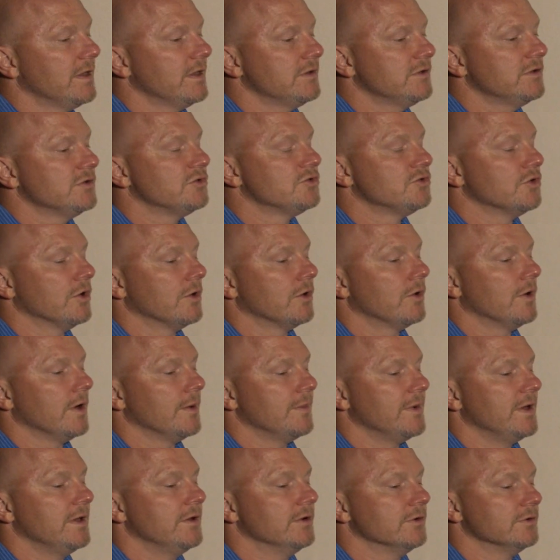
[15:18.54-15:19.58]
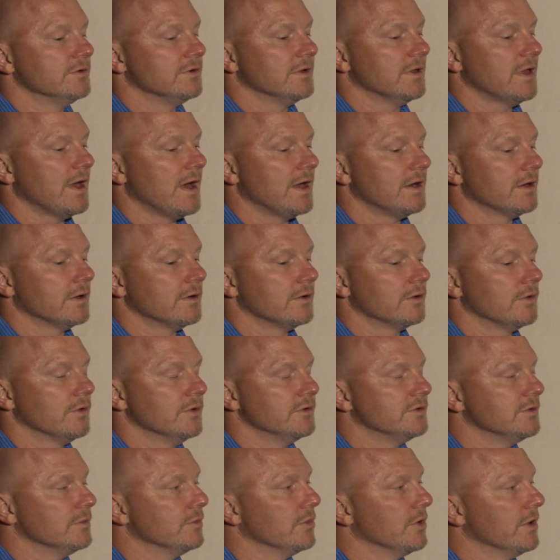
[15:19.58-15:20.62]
that's a struggle. I mean, there's a lot of Christian